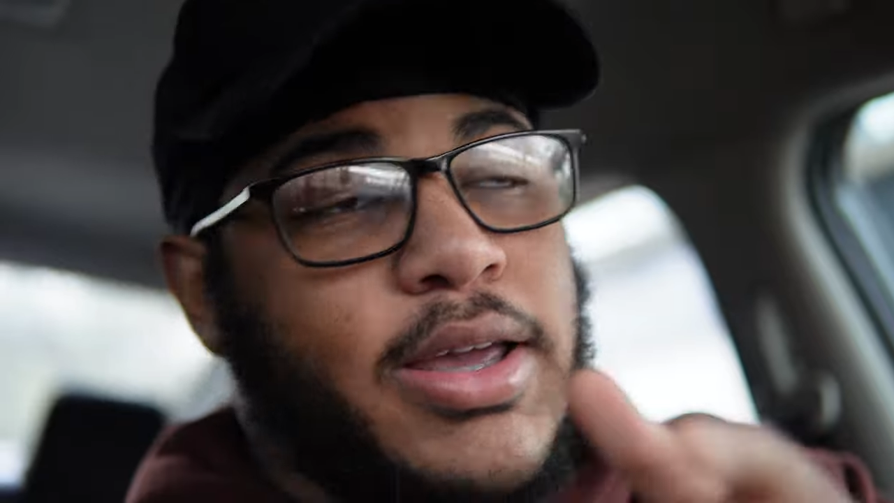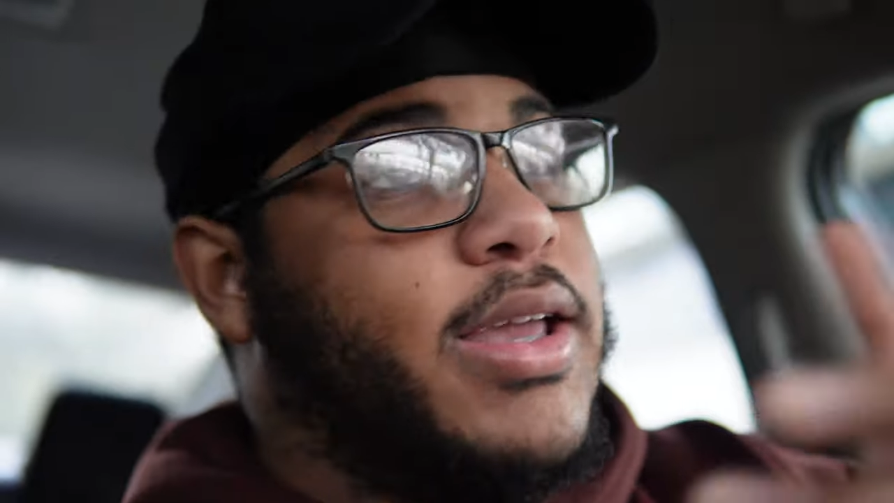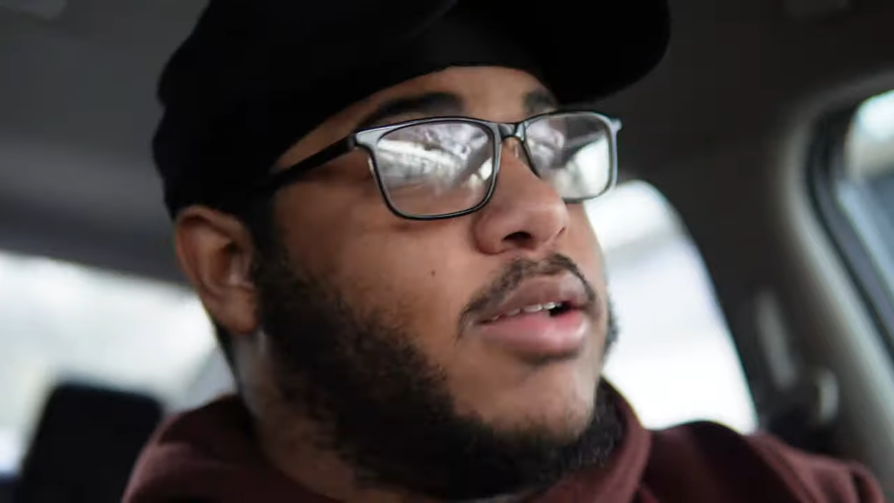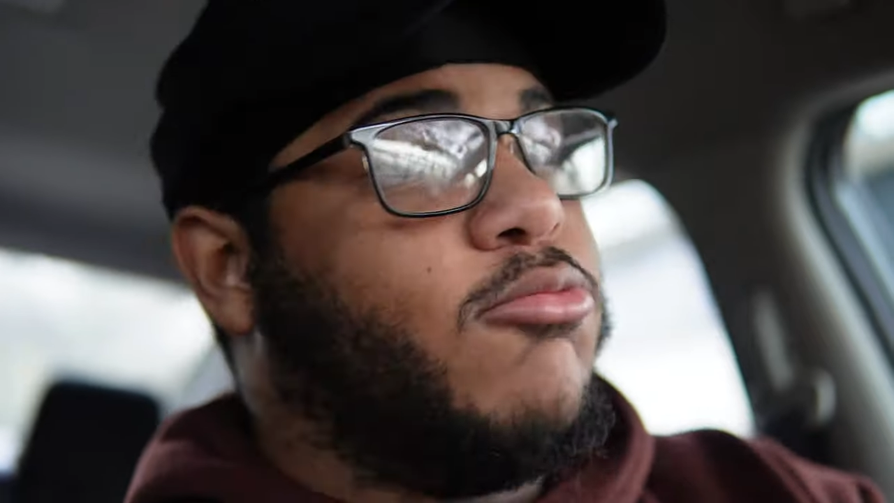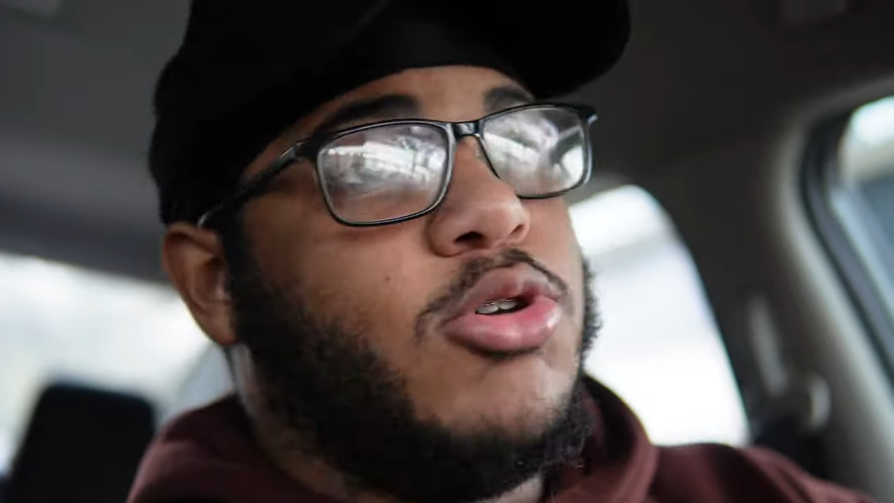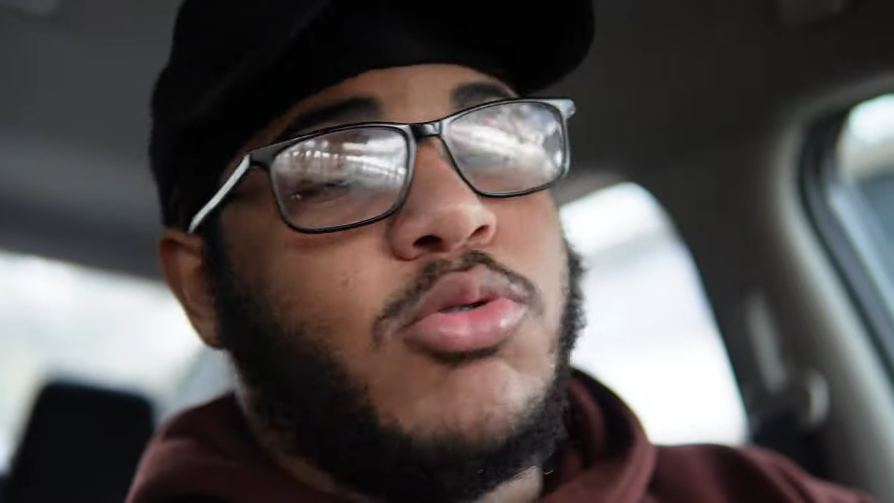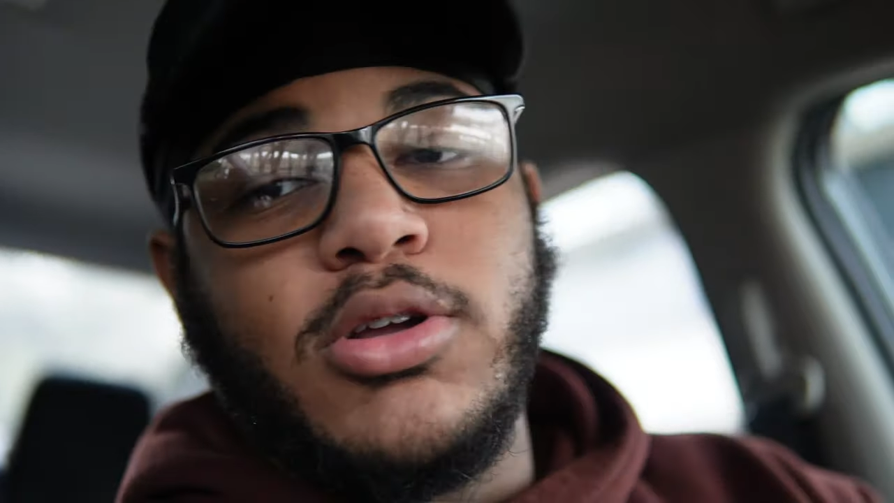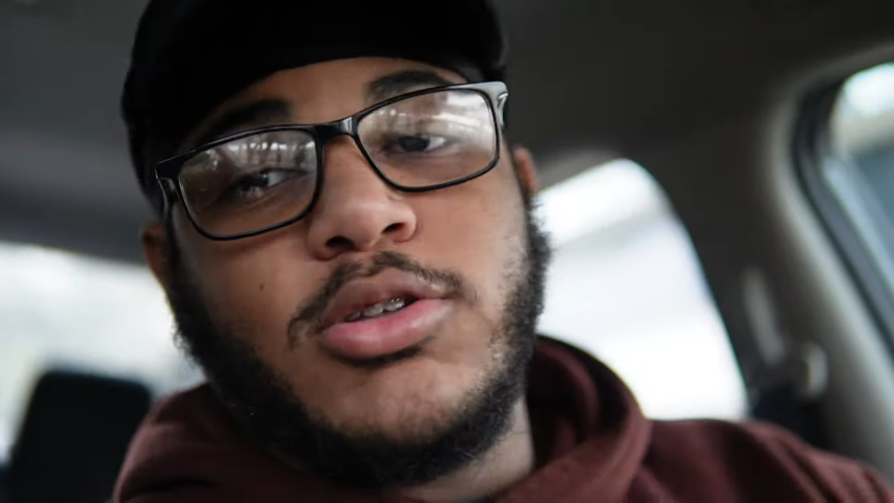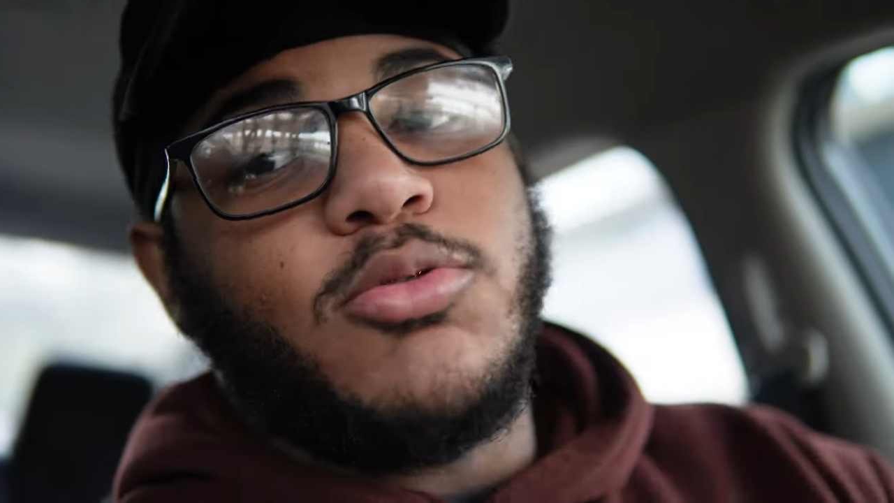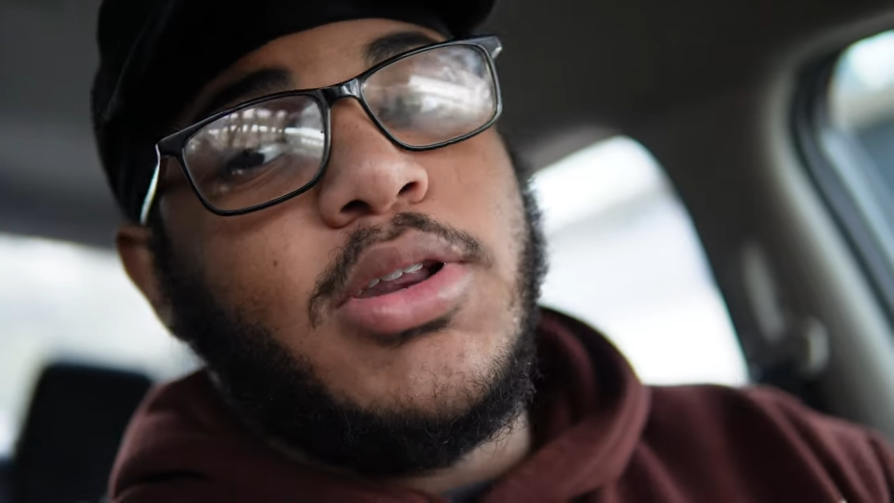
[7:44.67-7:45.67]
And when you in
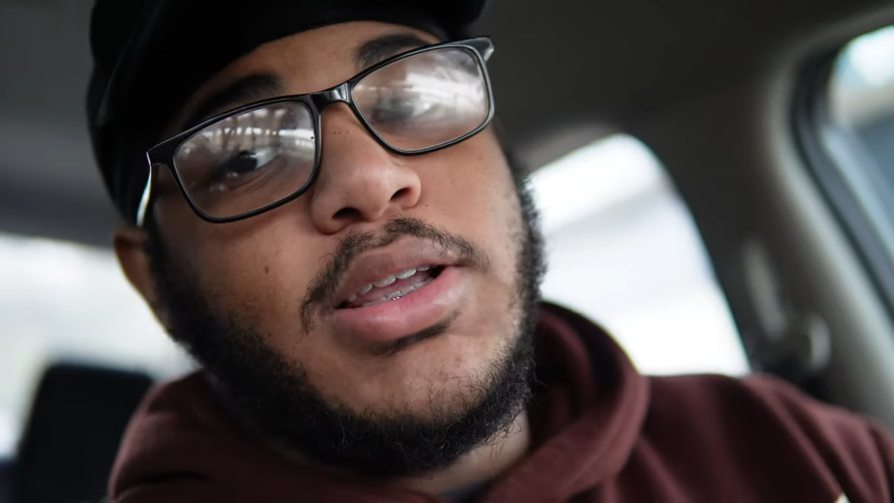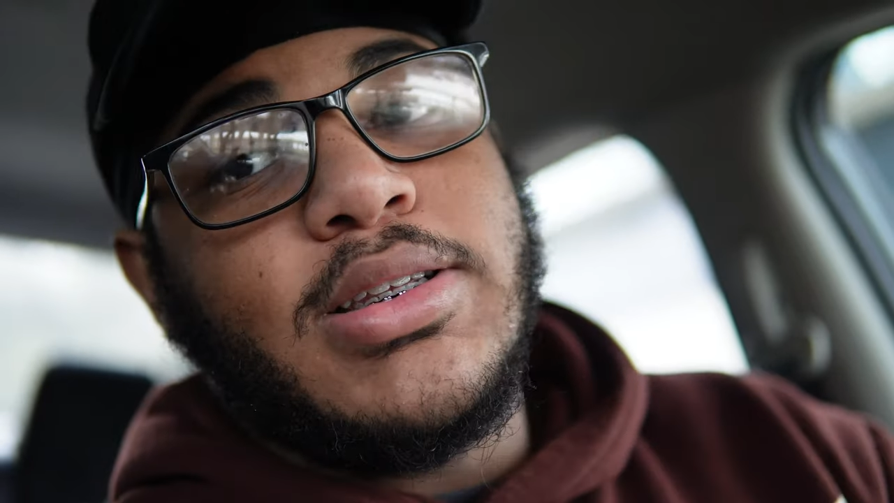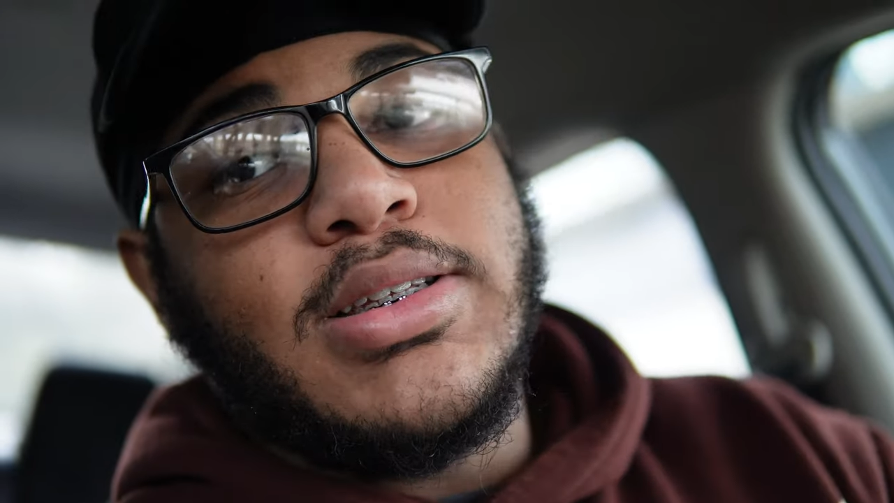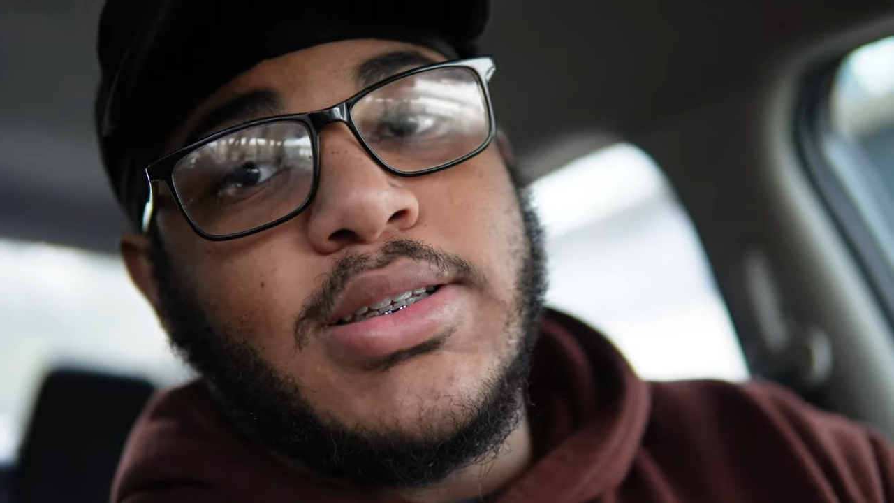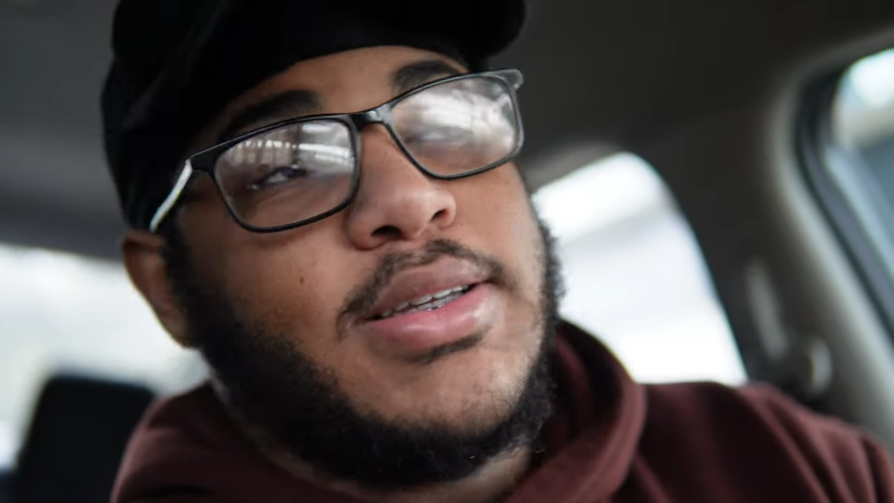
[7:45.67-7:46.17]
your 20s,